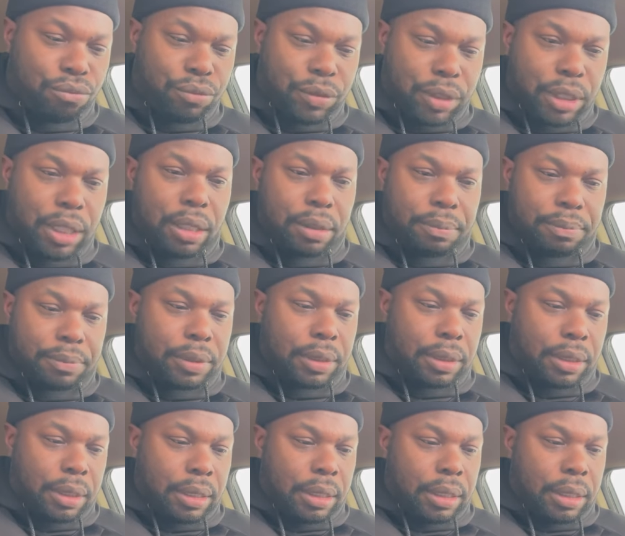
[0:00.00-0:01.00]
we got.
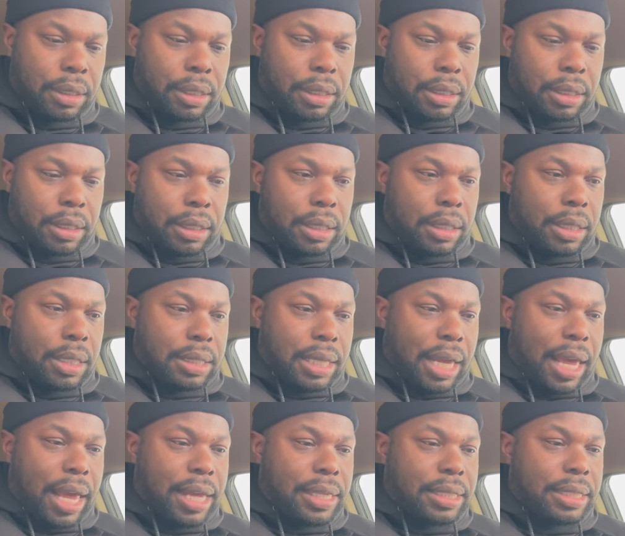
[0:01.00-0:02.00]
Yeah, it's
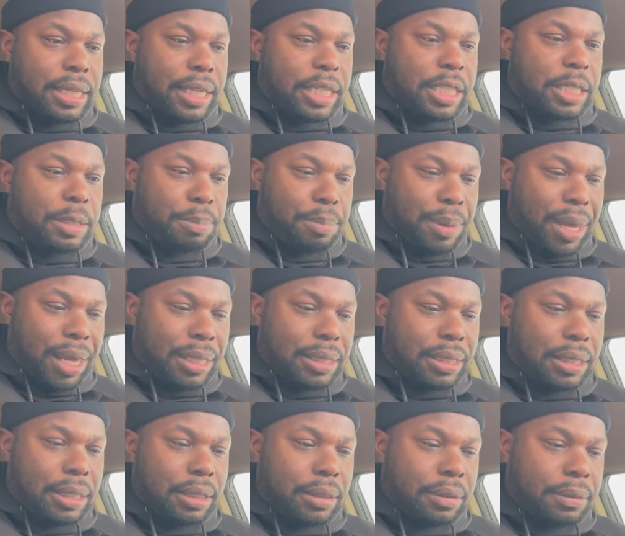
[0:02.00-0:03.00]
as
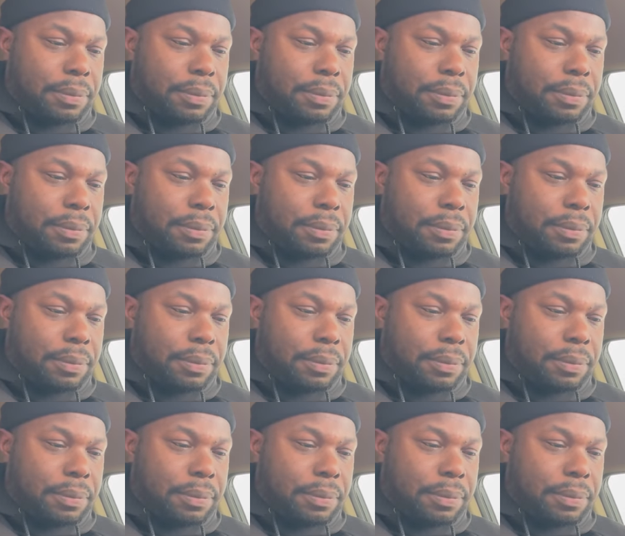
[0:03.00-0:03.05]
expected.